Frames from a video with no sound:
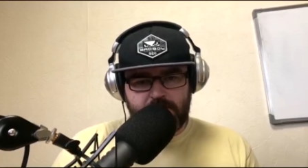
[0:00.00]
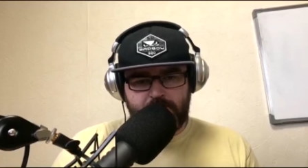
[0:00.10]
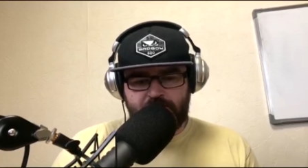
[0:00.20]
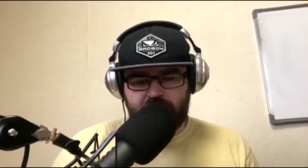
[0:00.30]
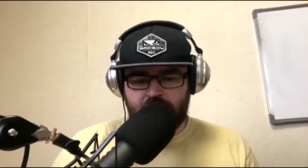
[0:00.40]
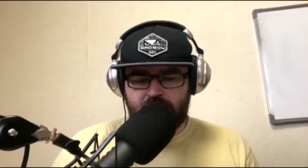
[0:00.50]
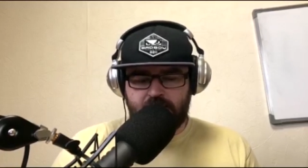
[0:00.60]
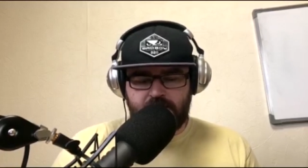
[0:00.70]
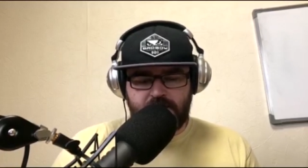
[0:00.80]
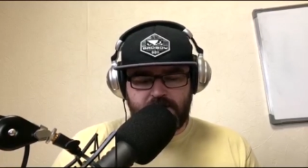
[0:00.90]
So
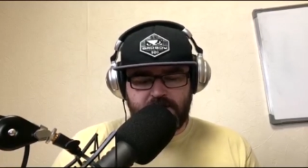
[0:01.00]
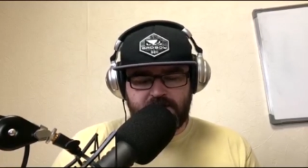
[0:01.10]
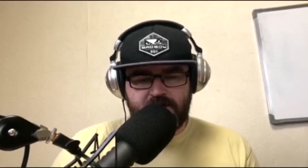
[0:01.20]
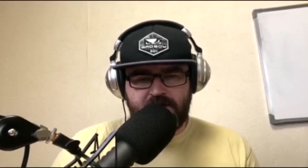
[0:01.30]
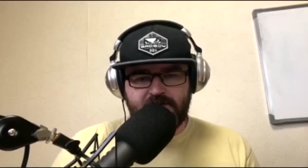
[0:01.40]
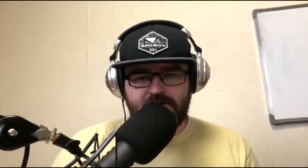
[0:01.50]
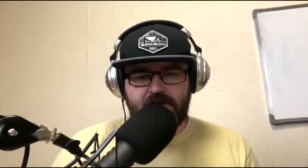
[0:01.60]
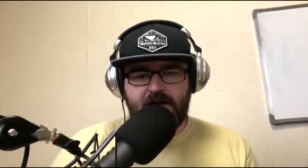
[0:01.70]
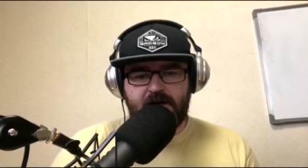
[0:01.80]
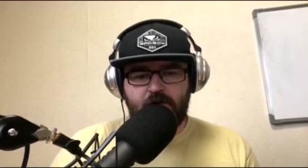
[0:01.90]
he's
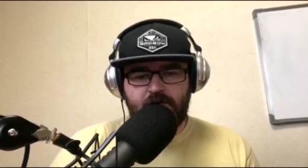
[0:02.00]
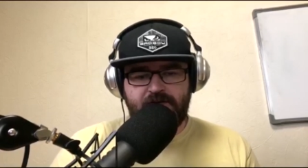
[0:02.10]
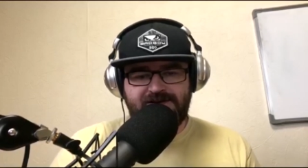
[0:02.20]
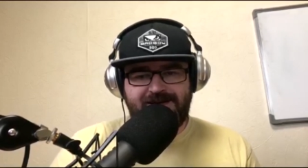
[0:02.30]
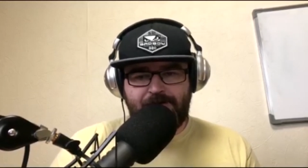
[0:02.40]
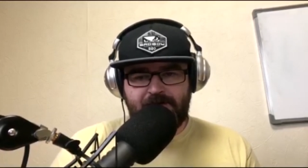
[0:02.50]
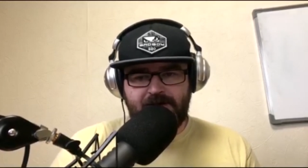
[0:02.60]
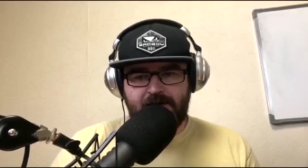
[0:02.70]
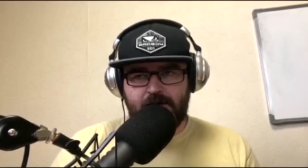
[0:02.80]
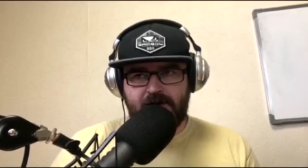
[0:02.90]
not out of his depth
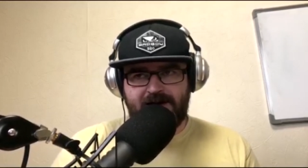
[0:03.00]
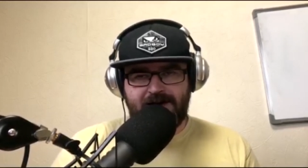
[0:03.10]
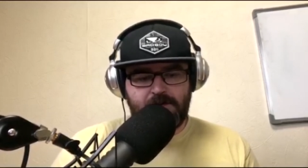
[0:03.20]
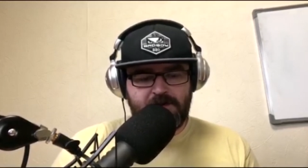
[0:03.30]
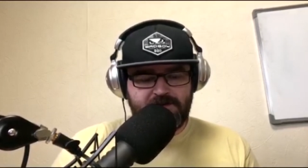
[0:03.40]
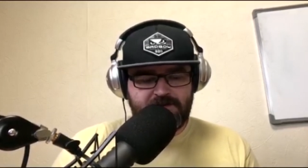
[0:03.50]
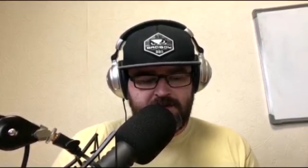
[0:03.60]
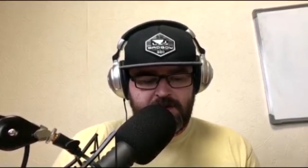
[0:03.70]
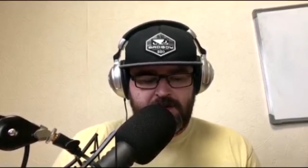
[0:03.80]
in there by any means.